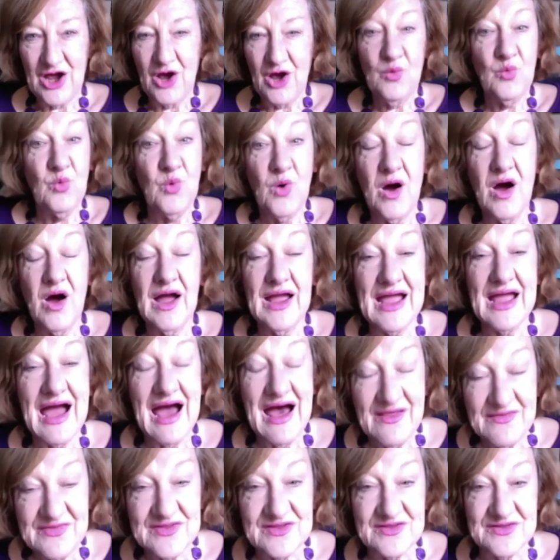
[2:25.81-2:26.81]
why
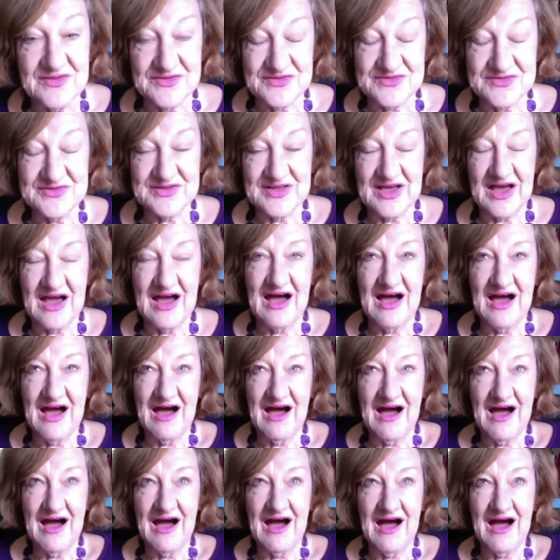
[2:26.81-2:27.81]
others
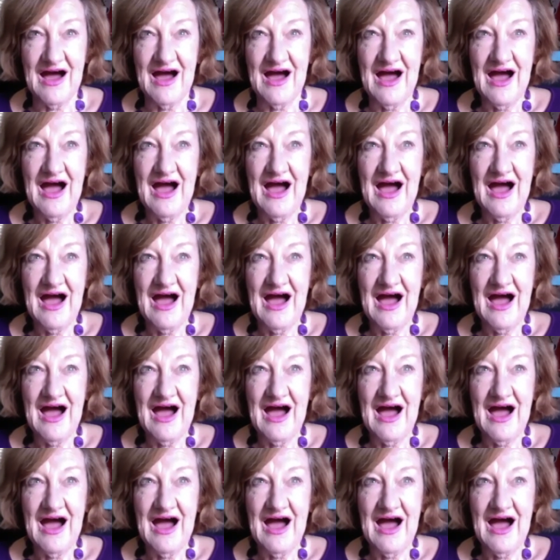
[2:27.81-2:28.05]
are